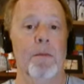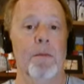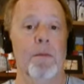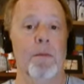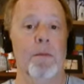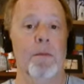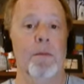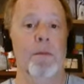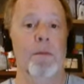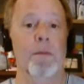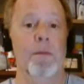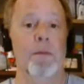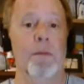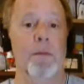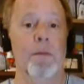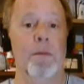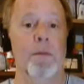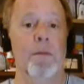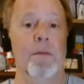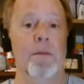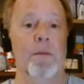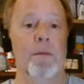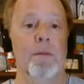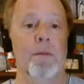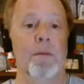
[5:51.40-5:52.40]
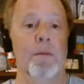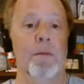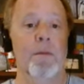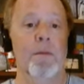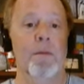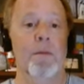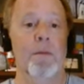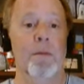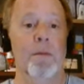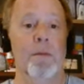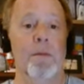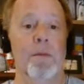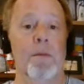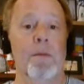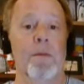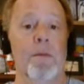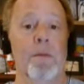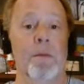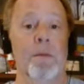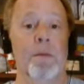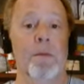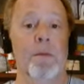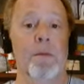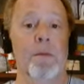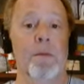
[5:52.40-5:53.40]

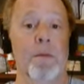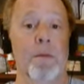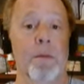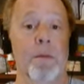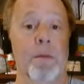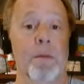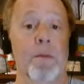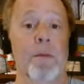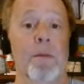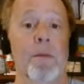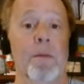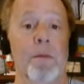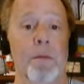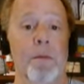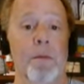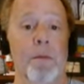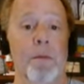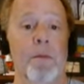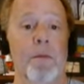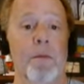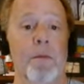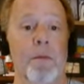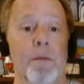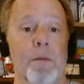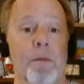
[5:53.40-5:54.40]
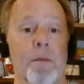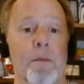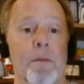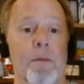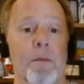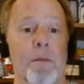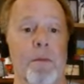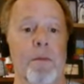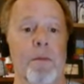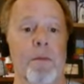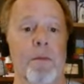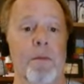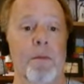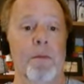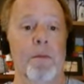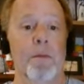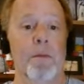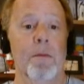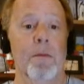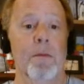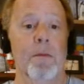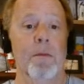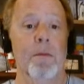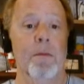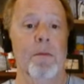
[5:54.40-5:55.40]

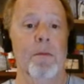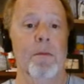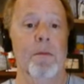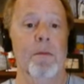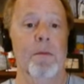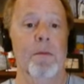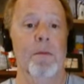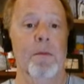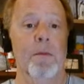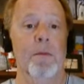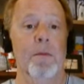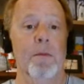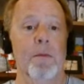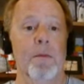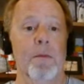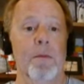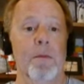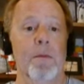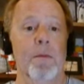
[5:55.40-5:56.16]
No words are spoken by the person on screen.